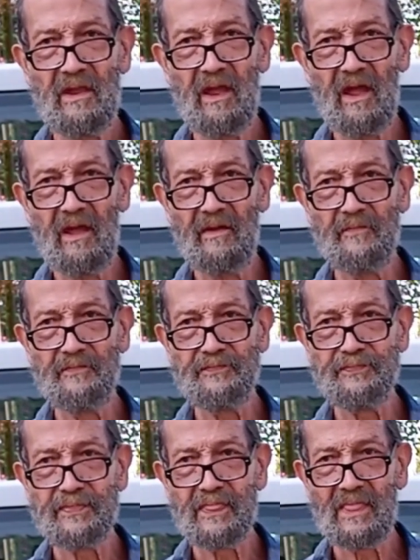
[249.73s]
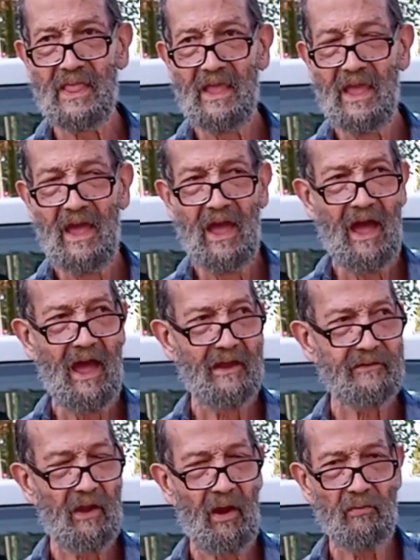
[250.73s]

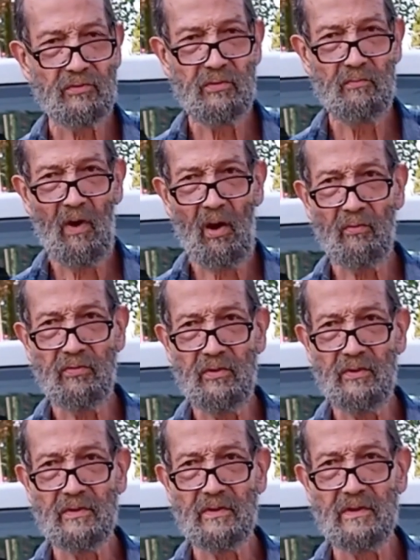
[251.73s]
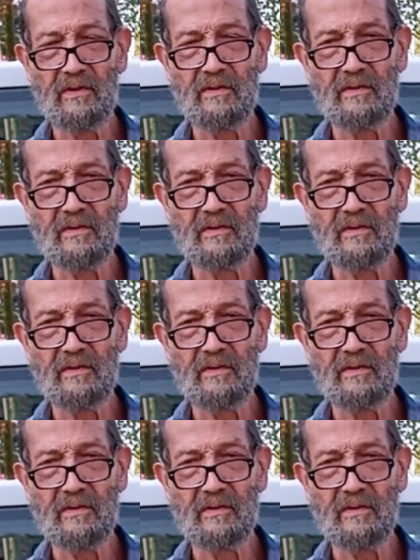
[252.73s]
I caught pneumonia